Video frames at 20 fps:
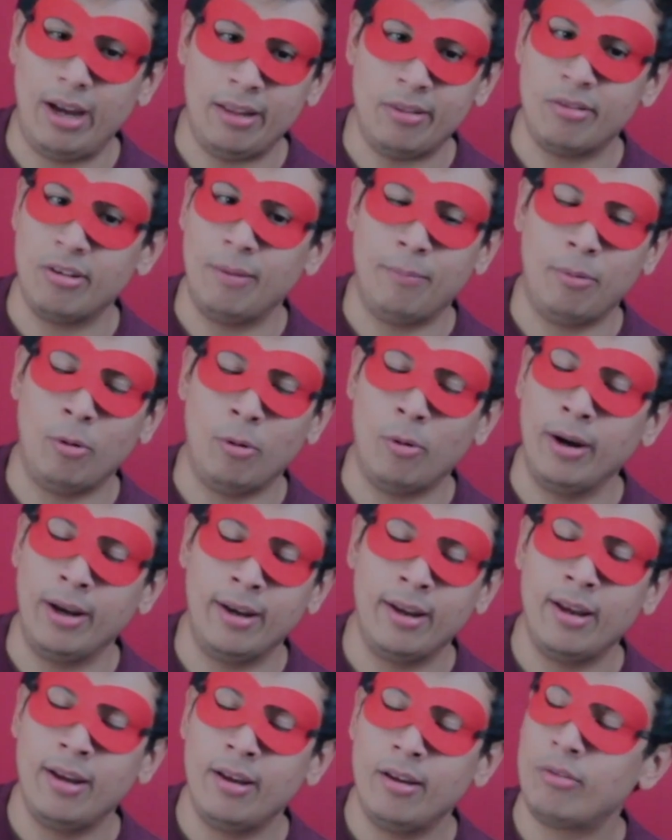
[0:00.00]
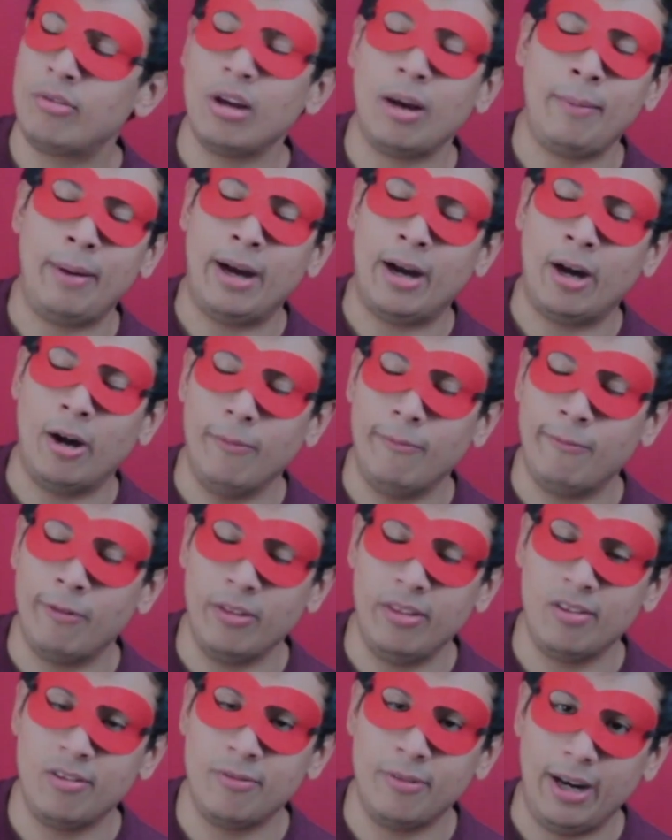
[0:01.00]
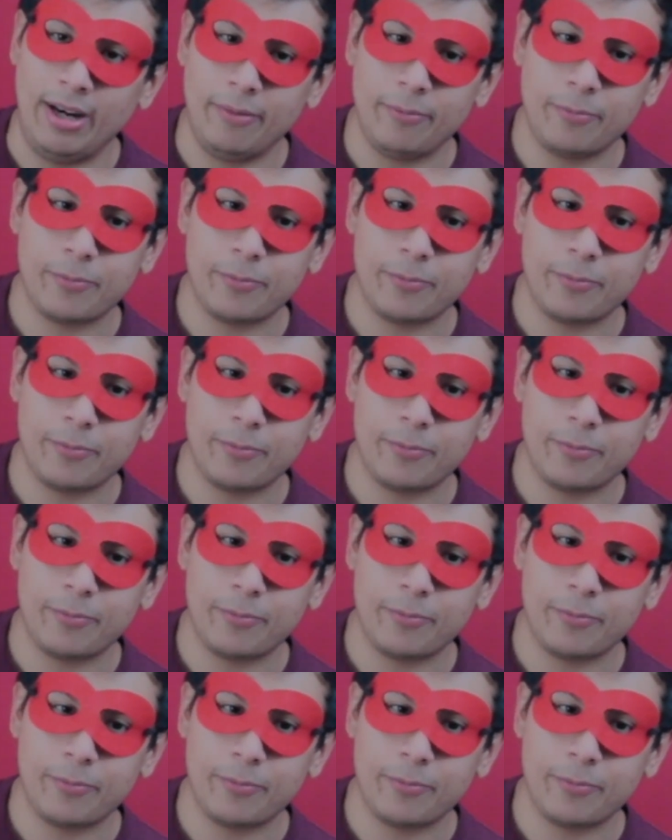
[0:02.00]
at some point, somehow, for this fight.